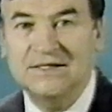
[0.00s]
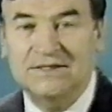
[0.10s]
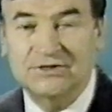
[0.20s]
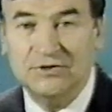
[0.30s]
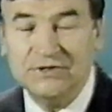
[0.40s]

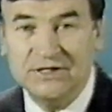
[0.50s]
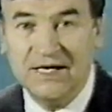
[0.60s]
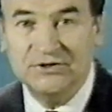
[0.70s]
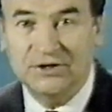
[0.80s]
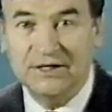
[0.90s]

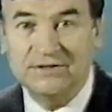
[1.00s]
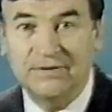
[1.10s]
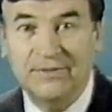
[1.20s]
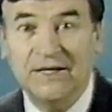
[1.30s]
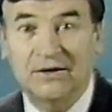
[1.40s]
association is
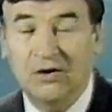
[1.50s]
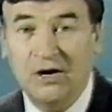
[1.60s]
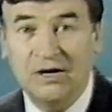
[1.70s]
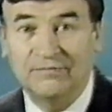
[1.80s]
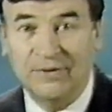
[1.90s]
the main
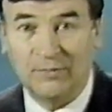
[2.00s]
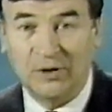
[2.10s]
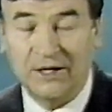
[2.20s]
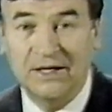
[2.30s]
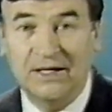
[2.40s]
law of
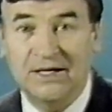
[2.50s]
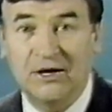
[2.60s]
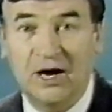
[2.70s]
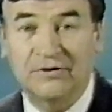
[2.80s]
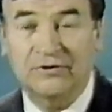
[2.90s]
memory, here
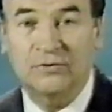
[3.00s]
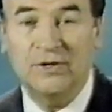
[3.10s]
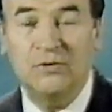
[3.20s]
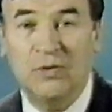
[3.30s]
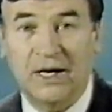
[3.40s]
are
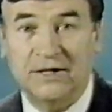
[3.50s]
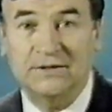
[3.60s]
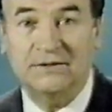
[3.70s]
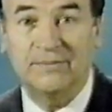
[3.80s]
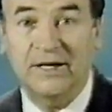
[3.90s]
three
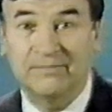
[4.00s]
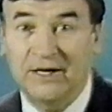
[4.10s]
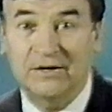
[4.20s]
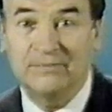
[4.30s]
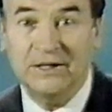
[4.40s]
ways to make
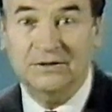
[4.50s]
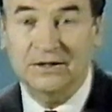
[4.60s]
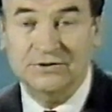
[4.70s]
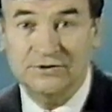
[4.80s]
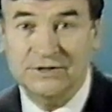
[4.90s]
better mental
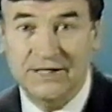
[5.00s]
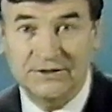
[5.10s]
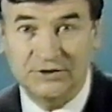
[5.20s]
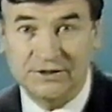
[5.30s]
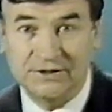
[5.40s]

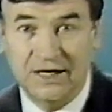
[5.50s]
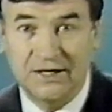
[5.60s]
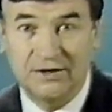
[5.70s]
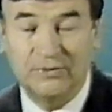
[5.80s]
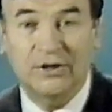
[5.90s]
associations.
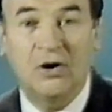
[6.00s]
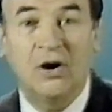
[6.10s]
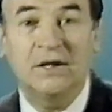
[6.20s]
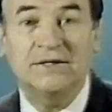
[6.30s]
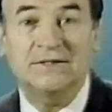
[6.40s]
We
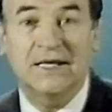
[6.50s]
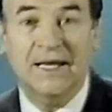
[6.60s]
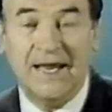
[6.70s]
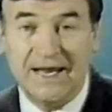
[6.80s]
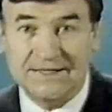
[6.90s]
call this
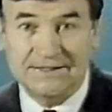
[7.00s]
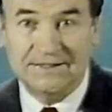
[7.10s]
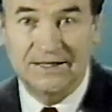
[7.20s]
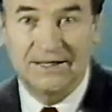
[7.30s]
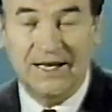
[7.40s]

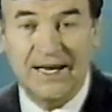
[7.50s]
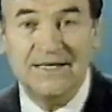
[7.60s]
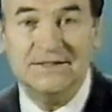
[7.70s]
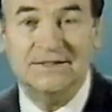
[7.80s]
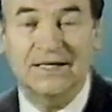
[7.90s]
ACE.
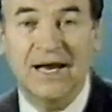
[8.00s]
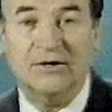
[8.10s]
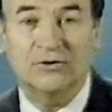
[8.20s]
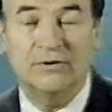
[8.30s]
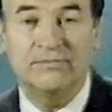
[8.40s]
ACE is an
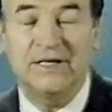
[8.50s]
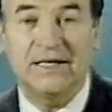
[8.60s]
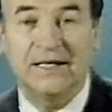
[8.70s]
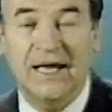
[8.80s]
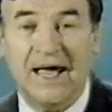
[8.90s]
acronym
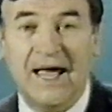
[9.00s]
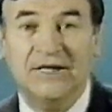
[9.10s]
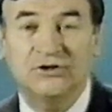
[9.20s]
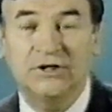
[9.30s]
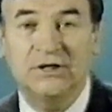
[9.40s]
meaning
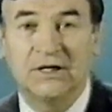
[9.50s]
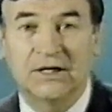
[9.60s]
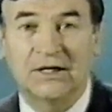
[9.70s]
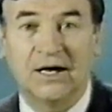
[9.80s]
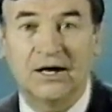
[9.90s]
action,
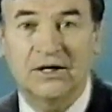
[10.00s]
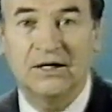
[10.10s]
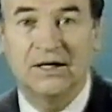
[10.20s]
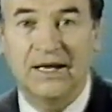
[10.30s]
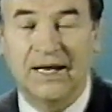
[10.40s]
color,
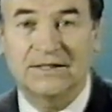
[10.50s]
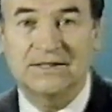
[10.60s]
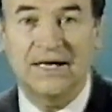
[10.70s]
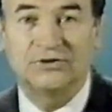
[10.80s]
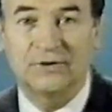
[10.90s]
and
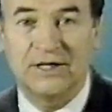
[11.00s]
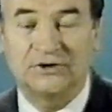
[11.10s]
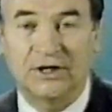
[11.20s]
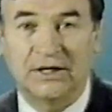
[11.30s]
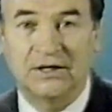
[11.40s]

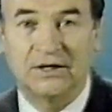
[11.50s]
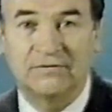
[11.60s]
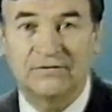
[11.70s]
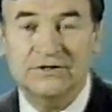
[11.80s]
exaggeration. First,